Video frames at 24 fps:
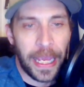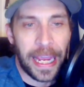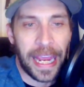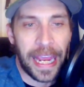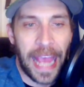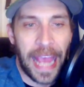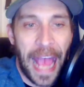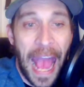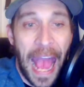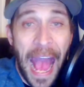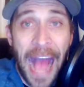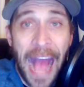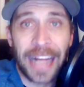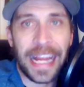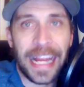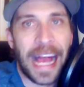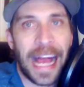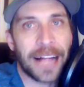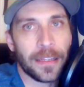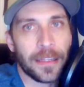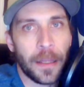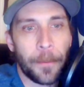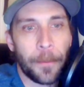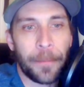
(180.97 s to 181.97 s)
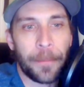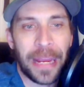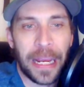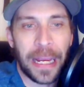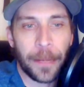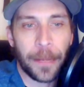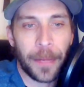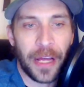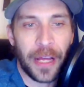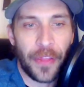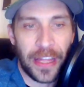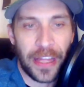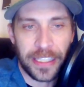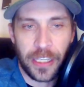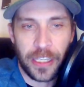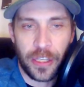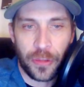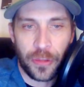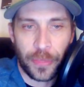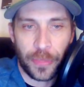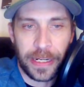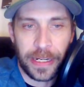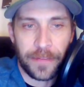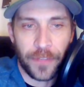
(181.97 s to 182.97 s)
at Alabama. That's
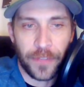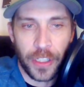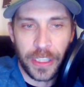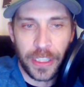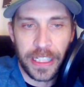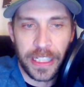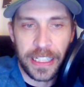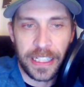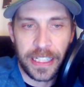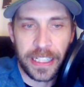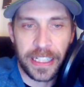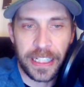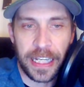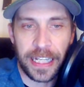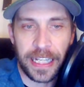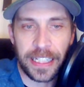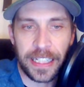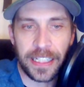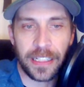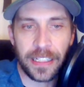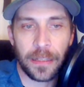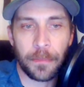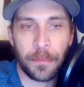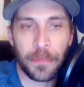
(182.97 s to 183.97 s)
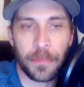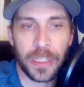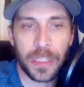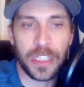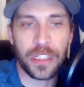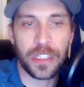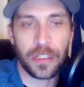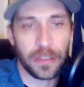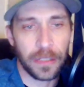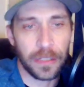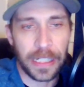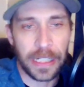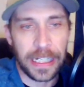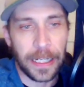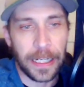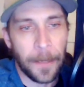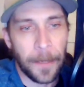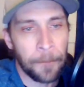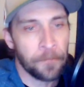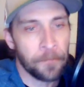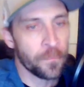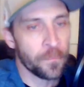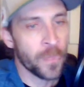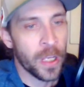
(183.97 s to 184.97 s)
3 versus 6. Missouri
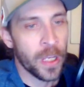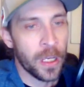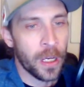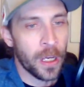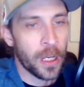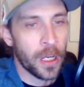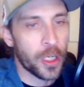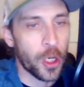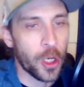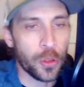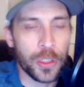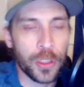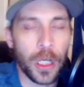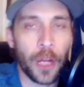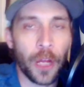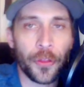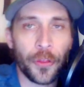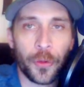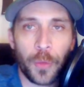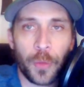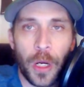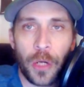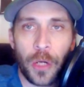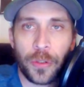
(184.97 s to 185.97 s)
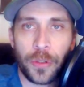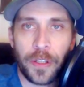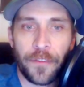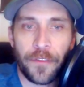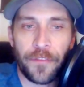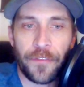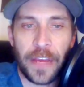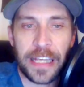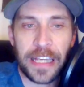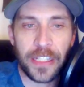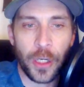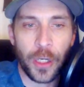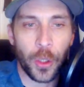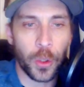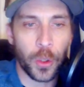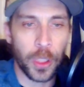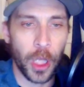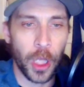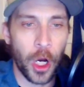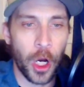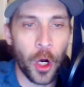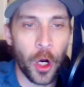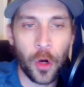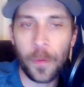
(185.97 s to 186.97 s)
goes on the road to face
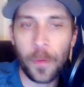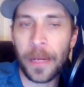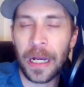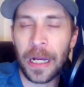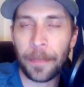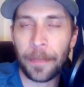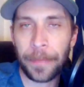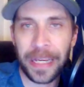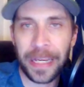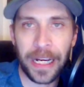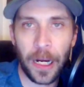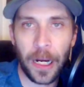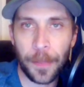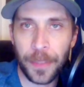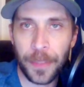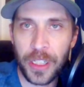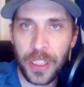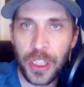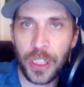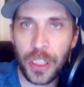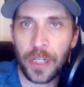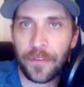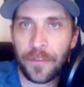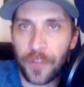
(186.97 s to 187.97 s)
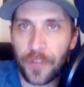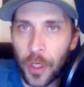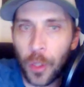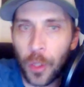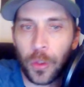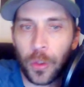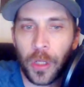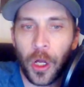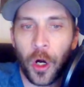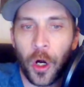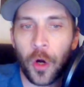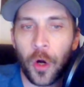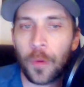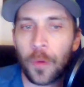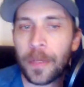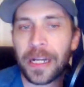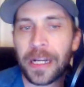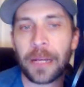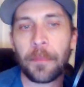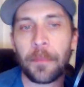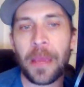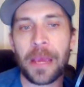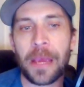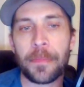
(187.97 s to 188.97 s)
Oklahoma. Big opportunity for Oklahoma
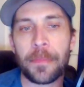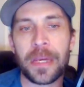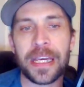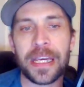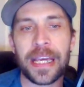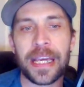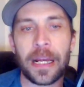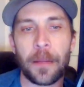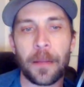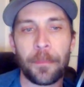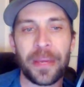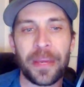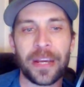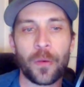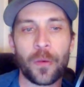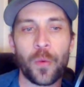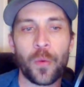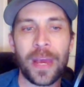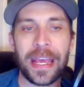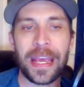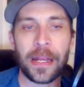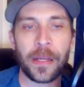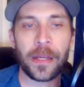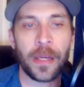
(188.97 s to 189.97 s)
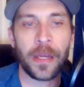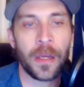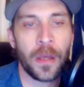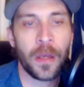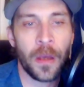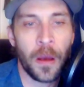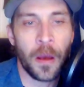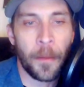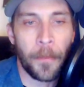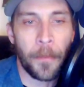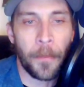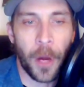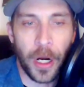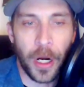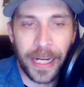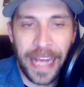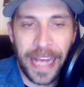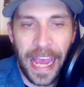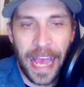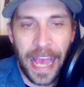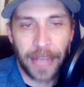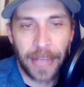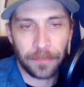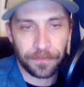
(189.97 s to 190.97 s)
to maybe get a big win. Marquette,